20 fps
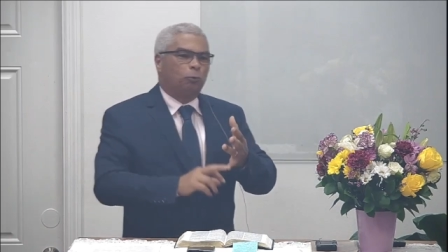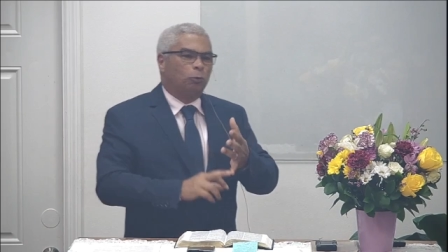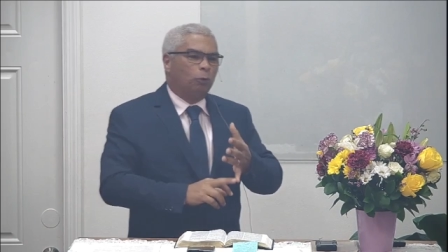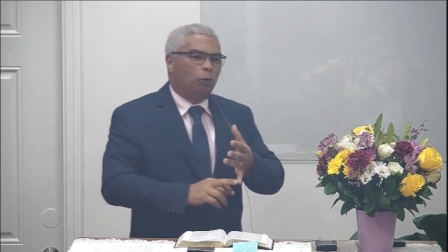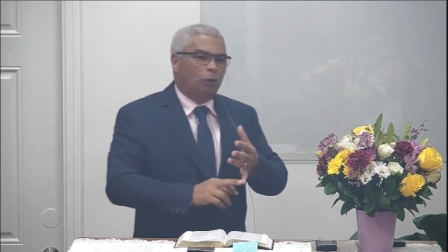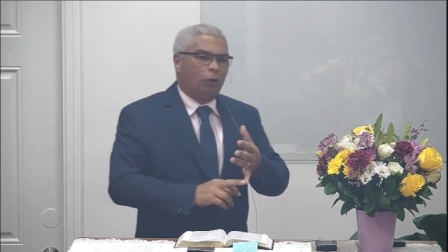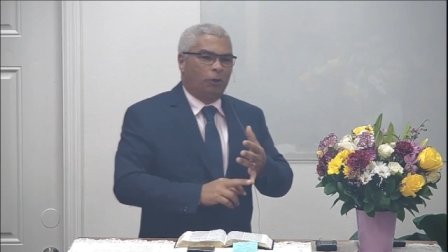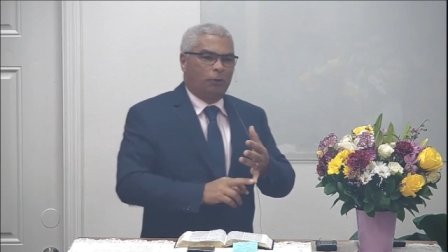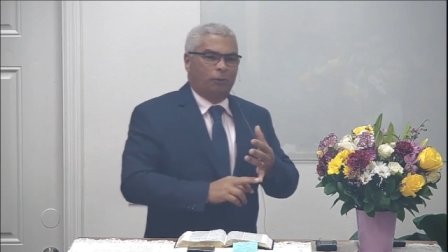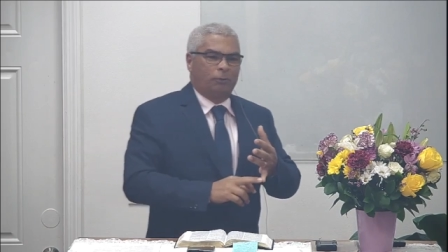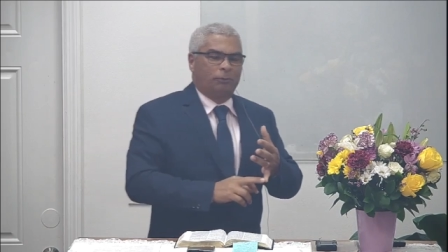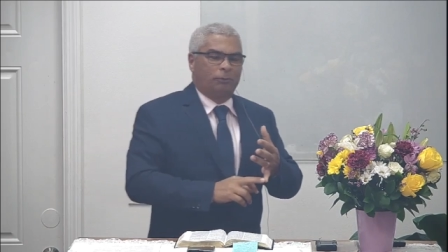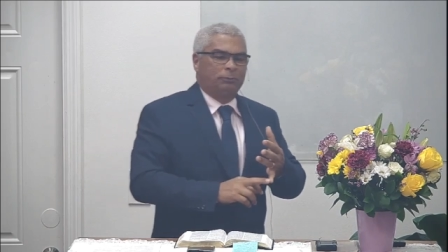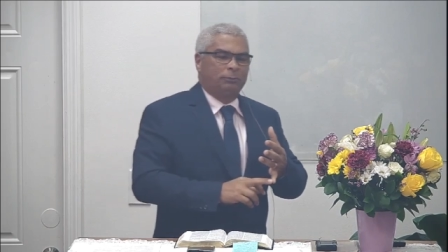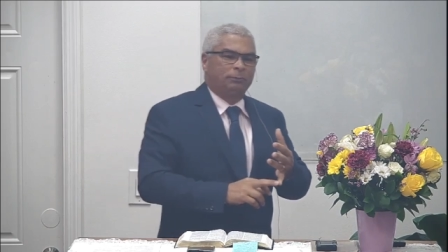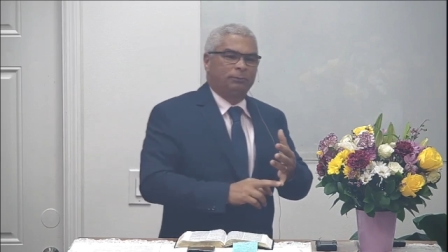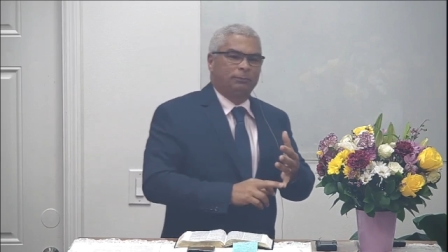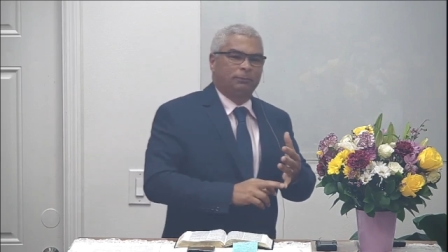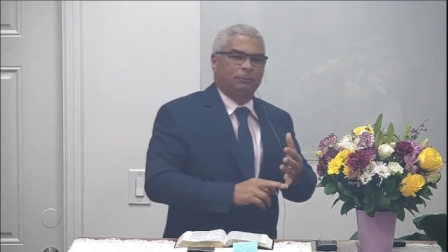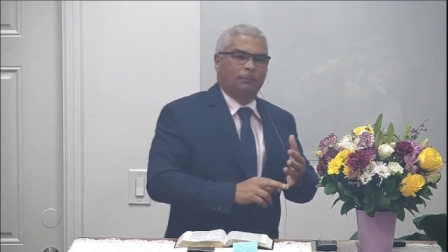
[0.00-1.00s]
the Bible
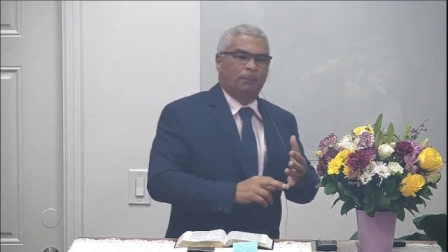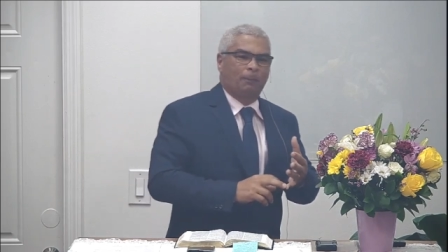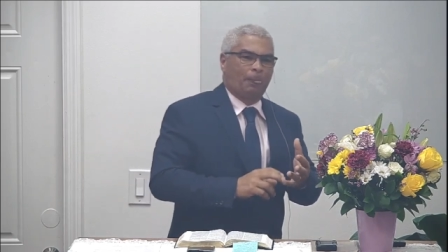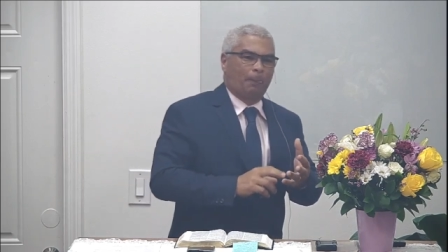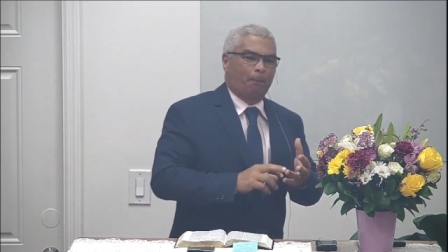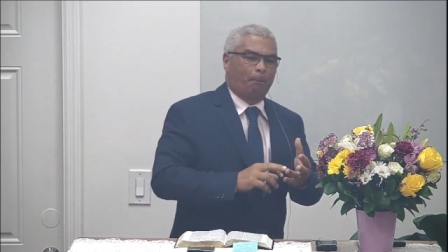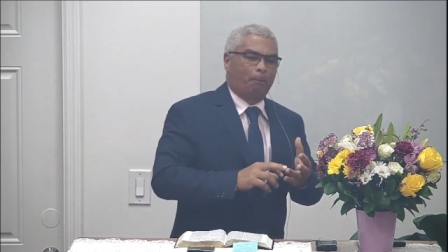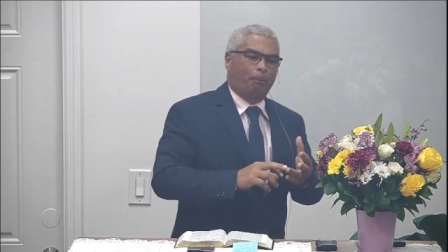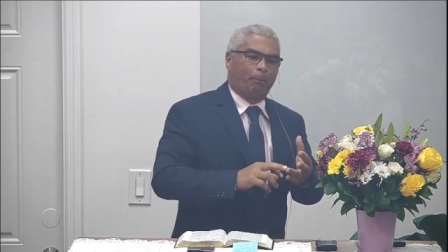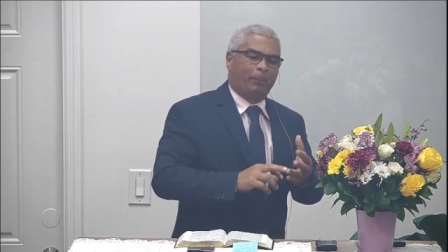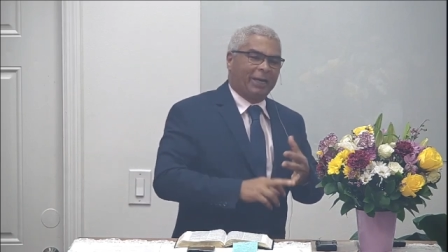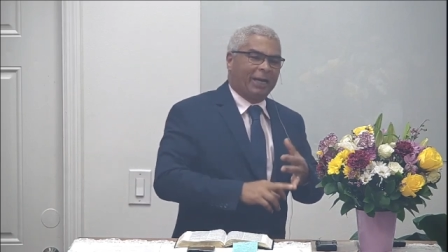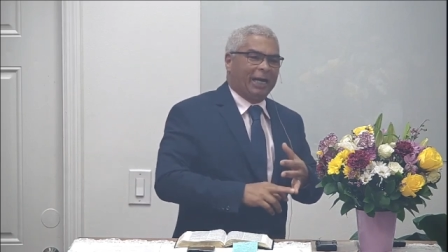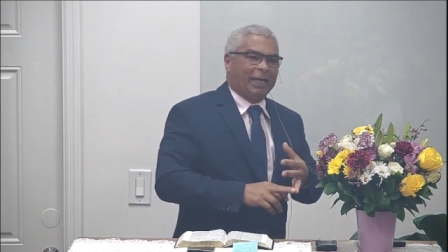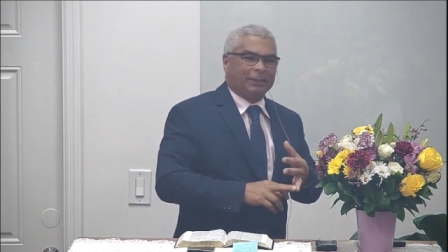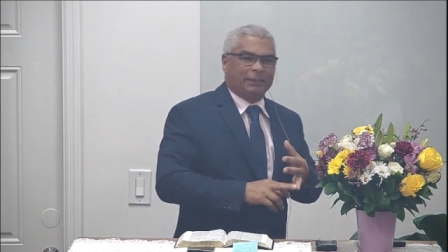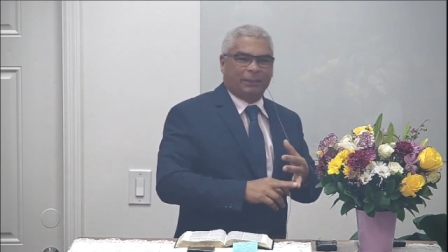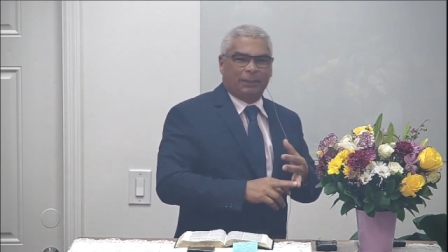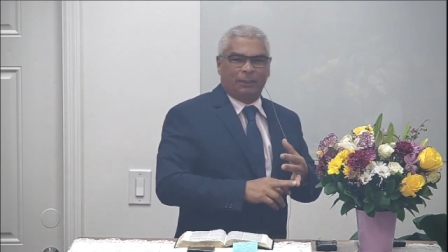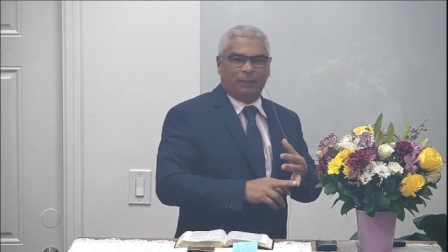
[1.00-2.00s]
says, with
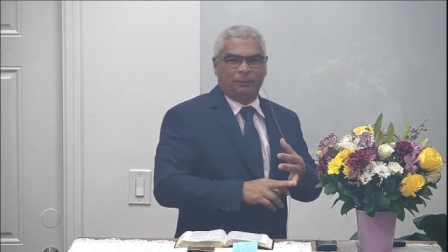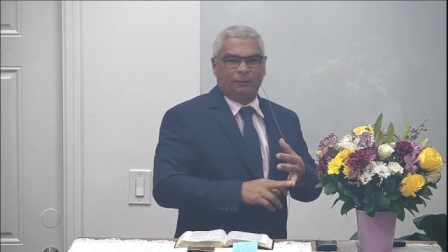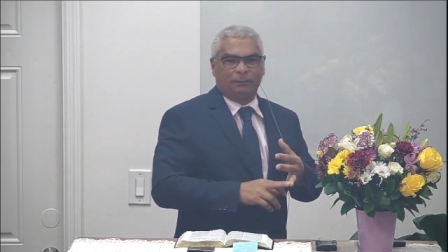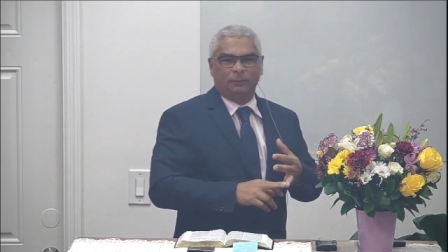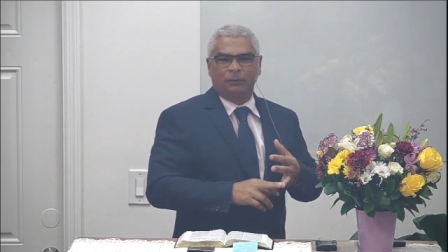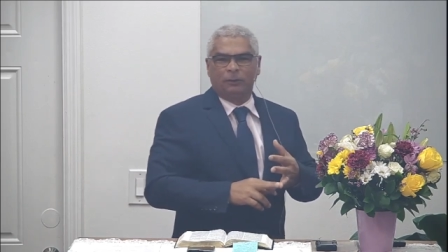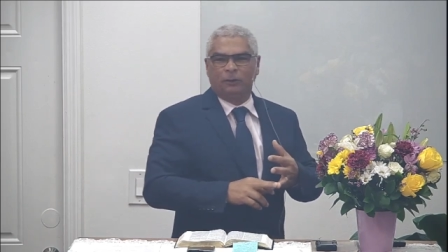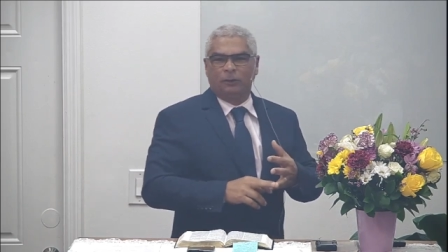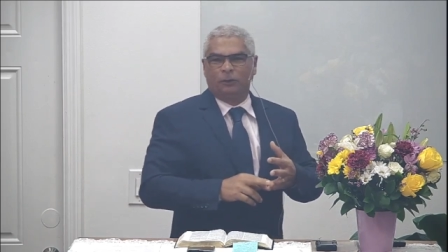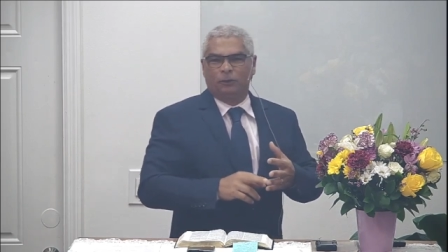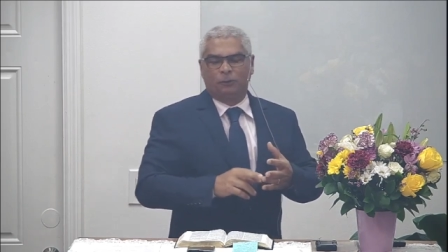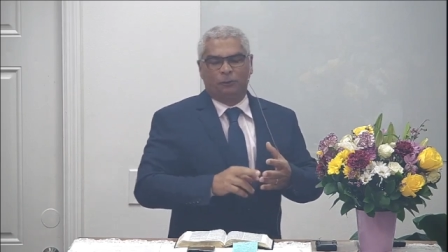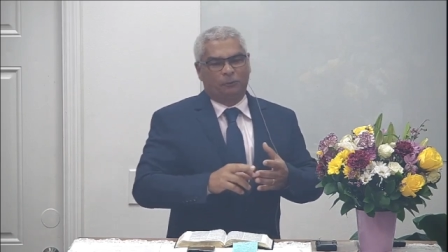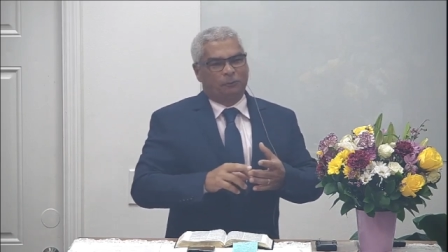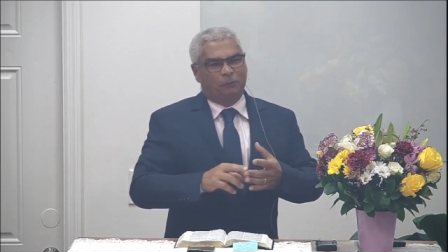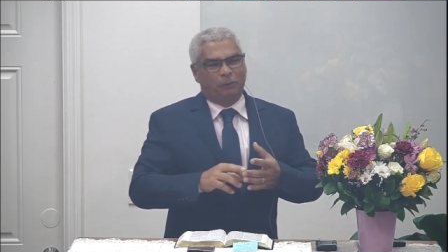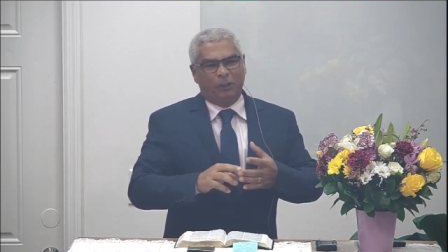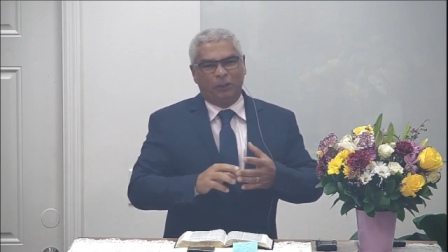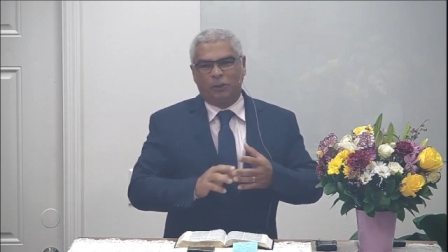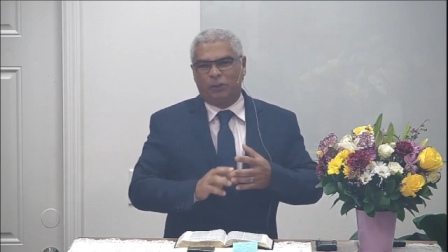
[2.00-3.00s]
gold,
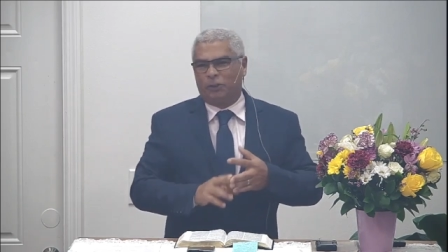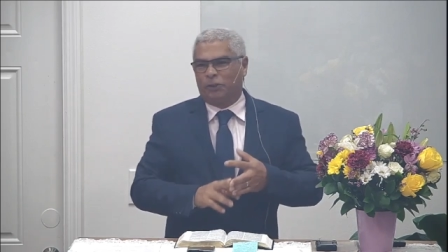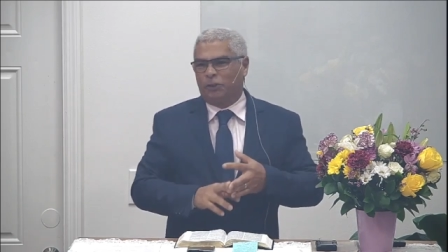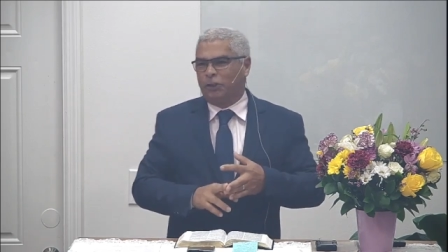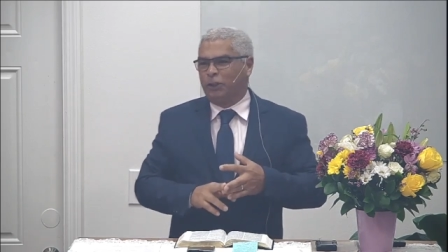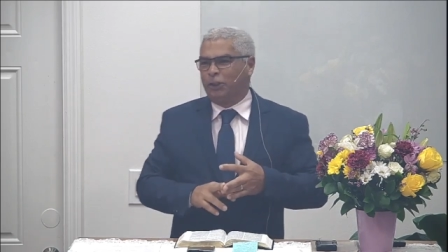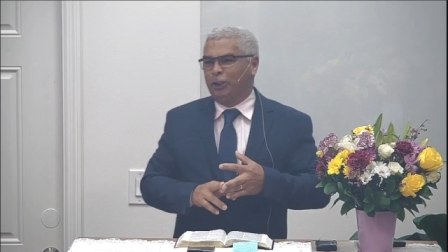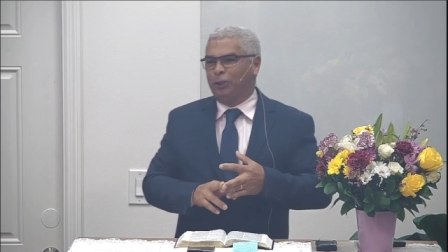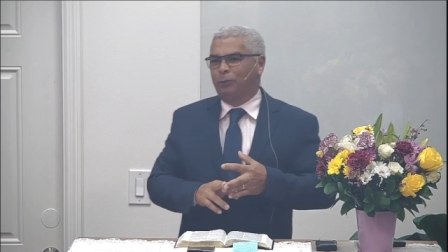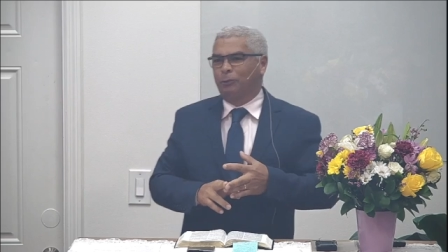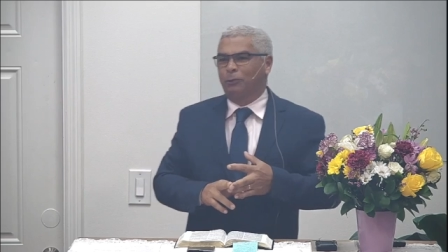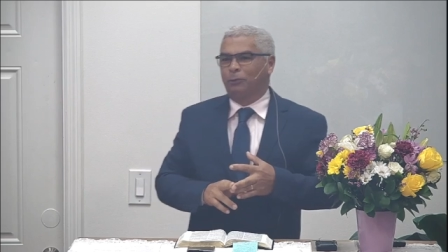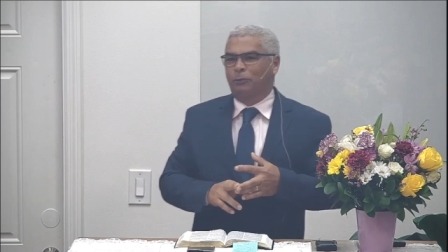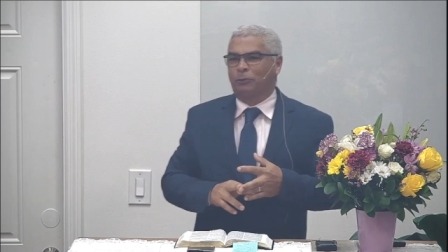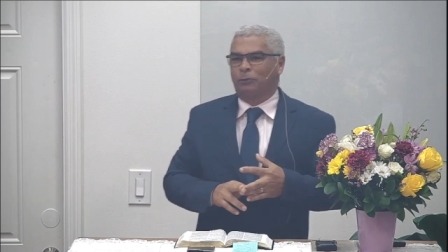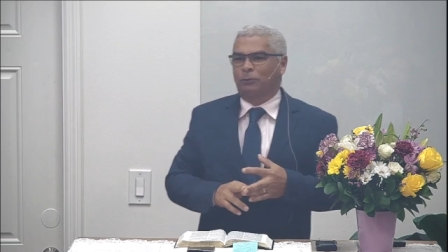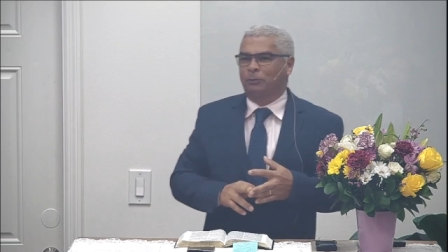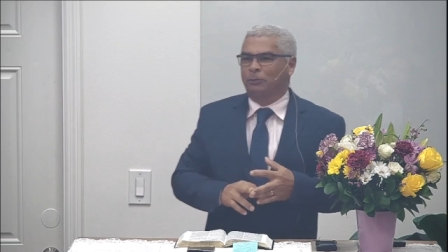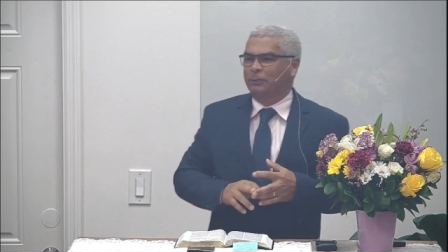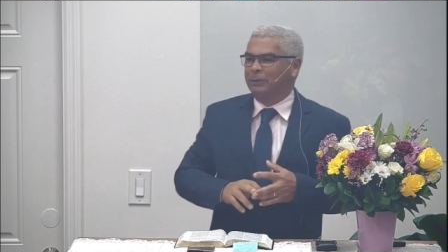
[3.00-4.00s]
silver,
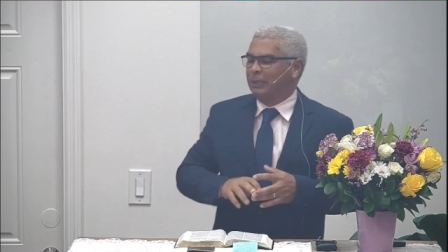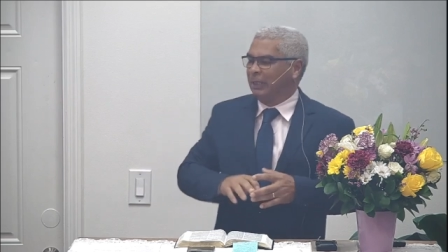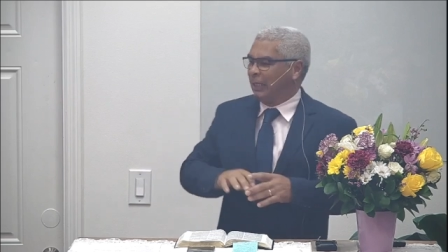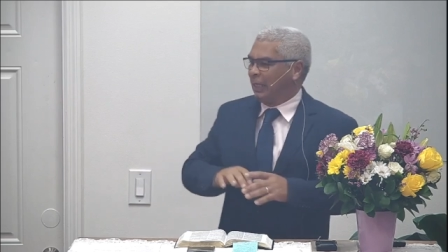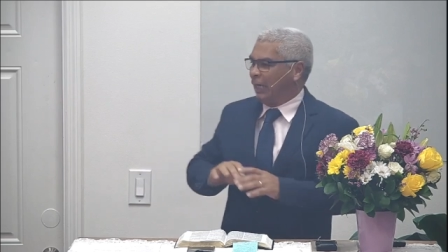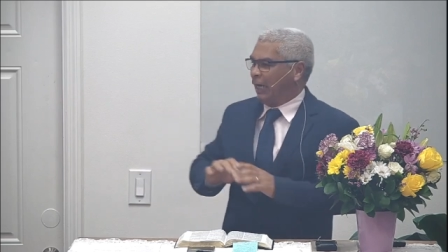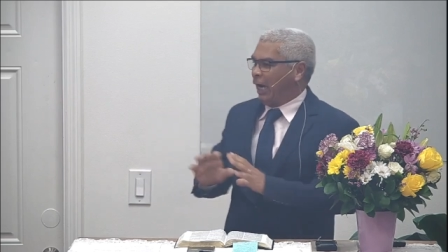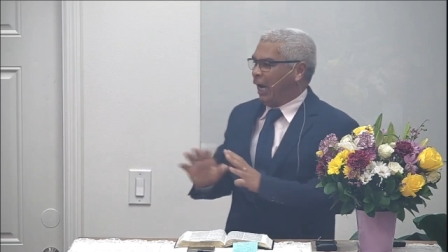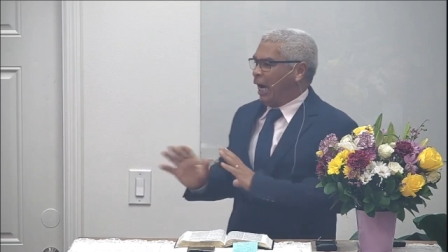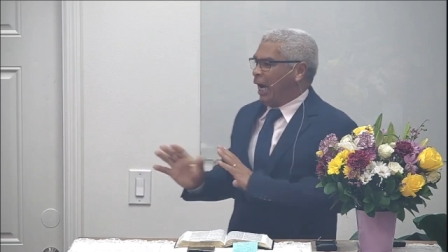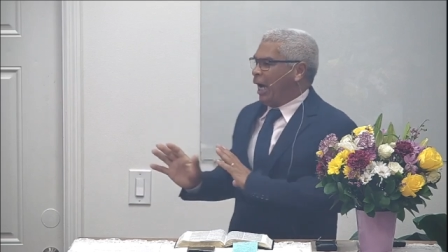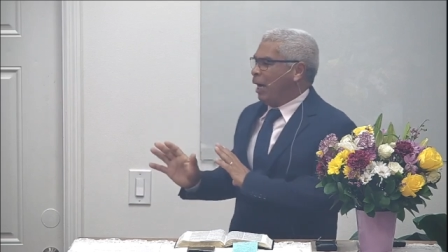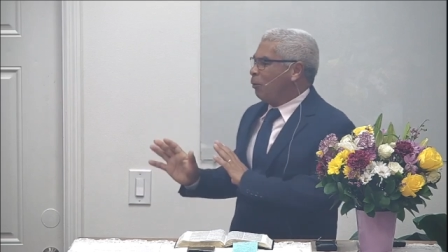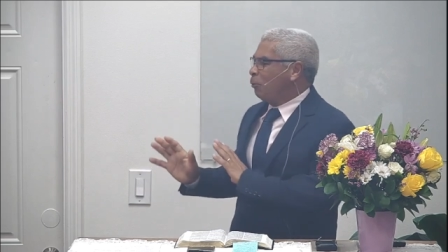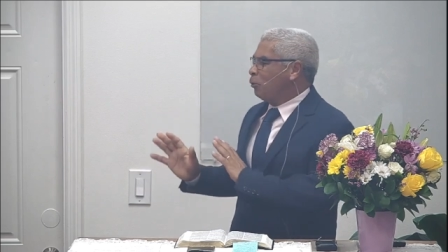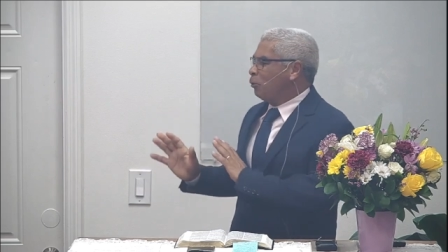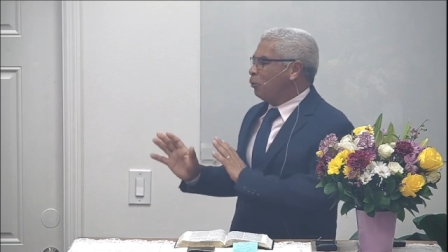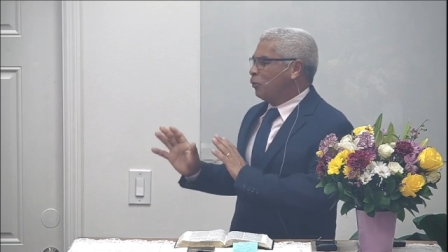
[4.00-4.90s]
garments,